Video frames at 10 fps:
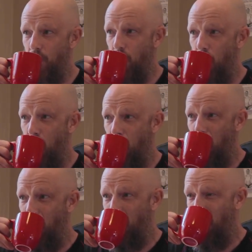
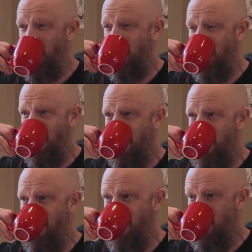Okay.
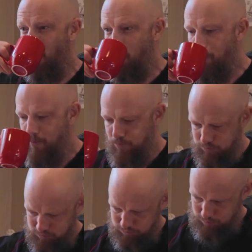Wow.
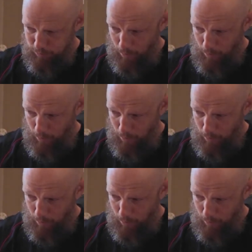And it works out to